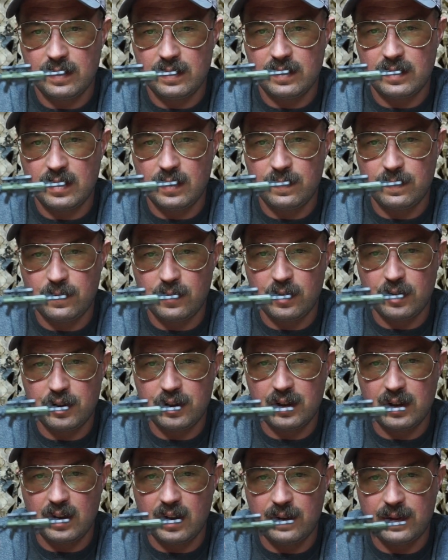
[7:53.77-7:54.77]
some
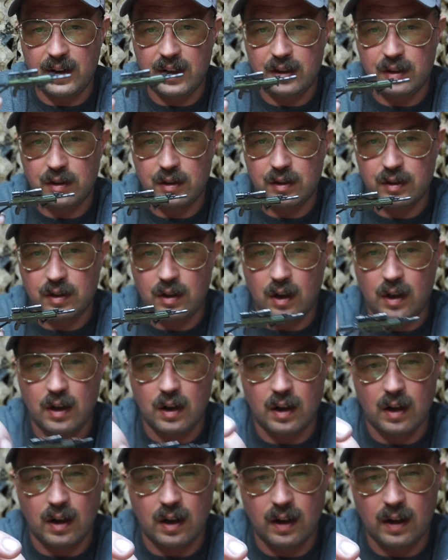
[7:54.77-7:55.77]
version of a
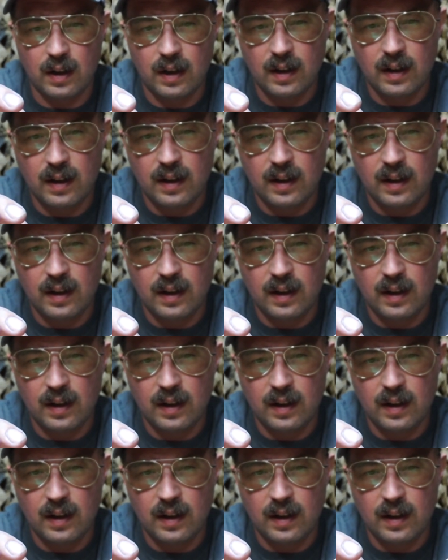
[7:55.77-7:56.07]
SCAR.